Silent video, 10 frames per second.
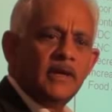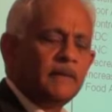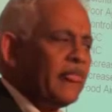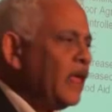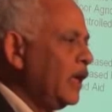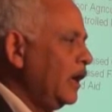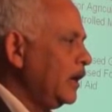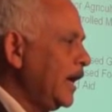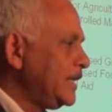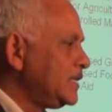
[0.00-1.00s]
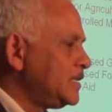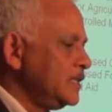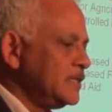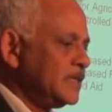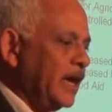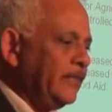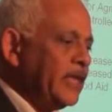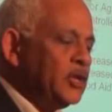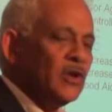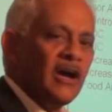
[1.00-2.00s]
uh, uh, entities.
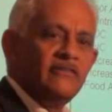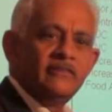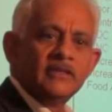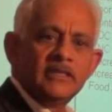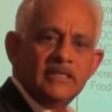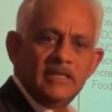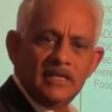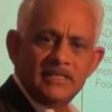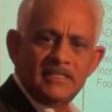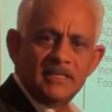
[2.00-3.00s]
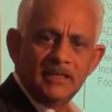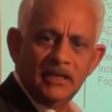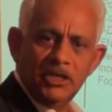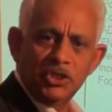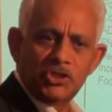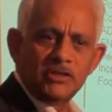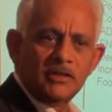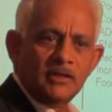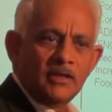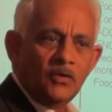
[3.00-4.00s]
And then you have ENC, INCH,
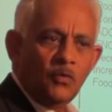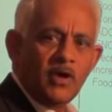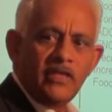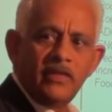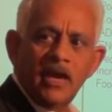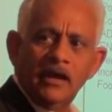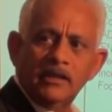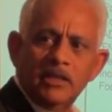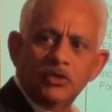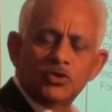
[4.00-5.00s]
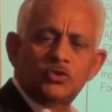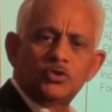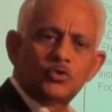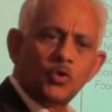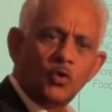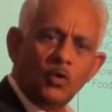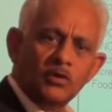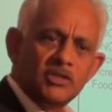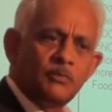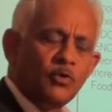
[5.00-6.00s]
where they, they used to store
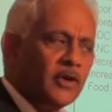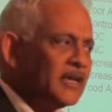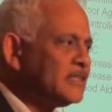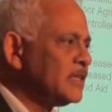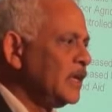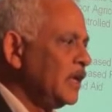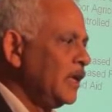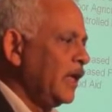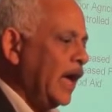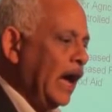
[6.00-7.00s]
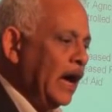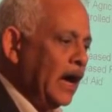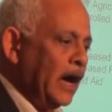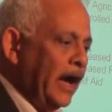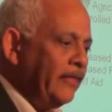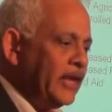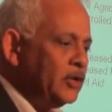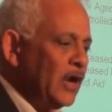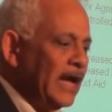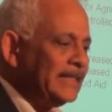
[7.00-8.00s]
all these products. Uh, and
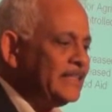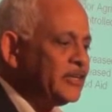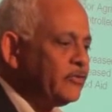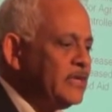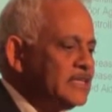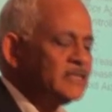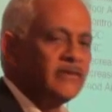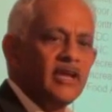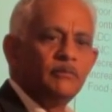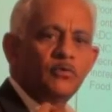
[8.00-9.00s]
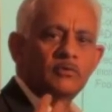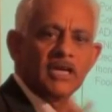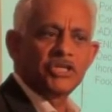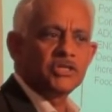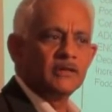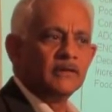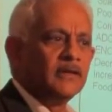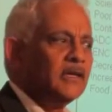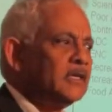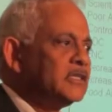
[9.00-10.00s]
then you had decreased grain production
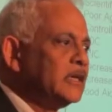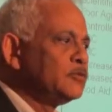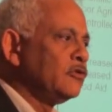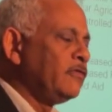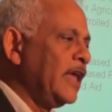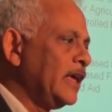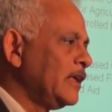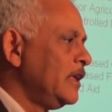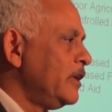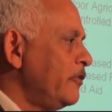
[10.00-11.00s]
in terms of like